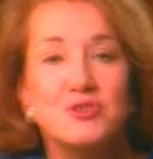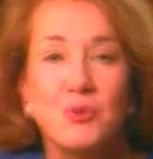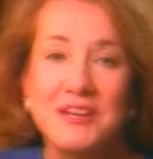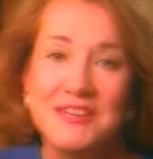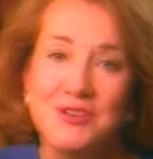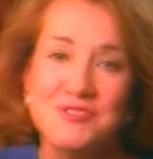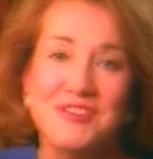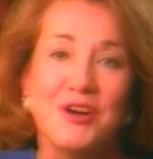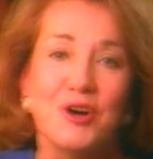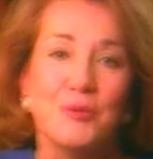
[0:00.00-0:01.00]
20
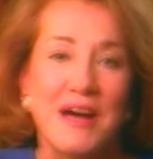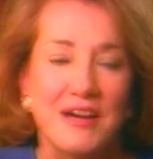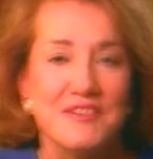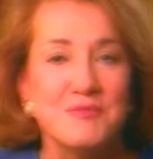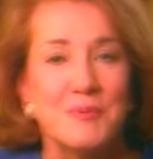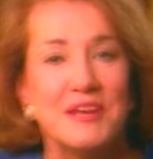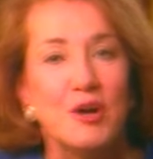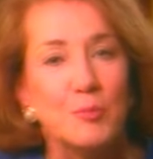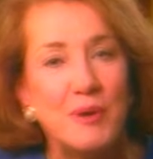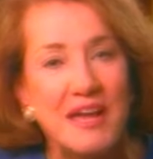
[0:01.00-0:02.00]
years ago, my
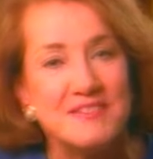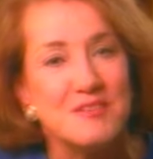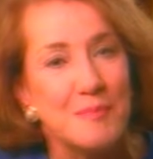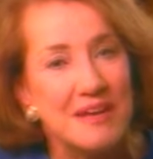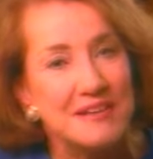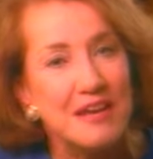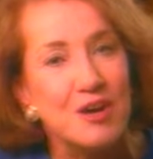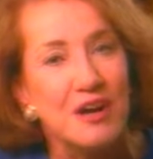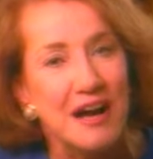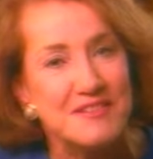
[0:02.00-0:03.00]
husband helped pass the
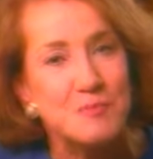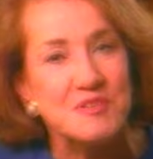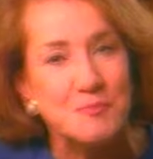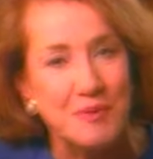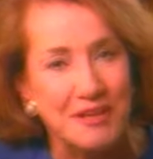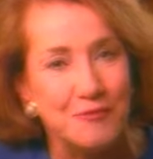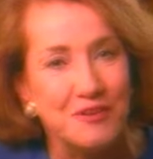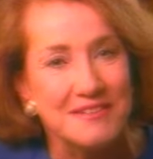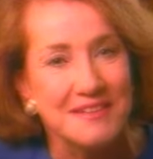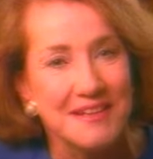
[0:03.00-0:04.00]
Medicare hospice
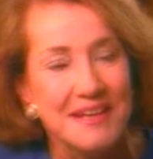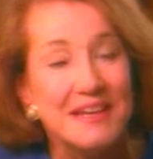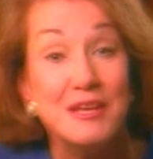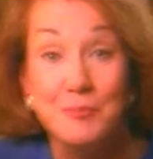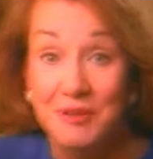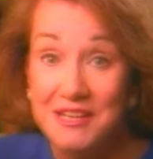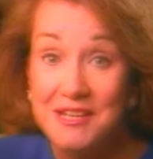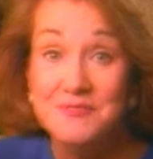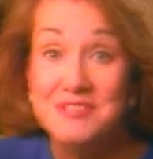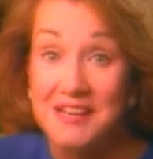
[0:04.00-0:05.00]
benefit. He
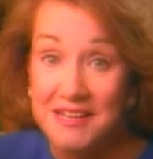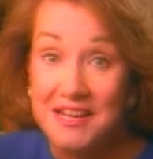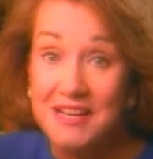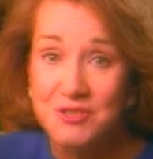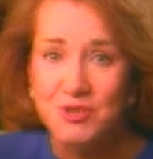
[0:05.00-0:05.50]
believes, like I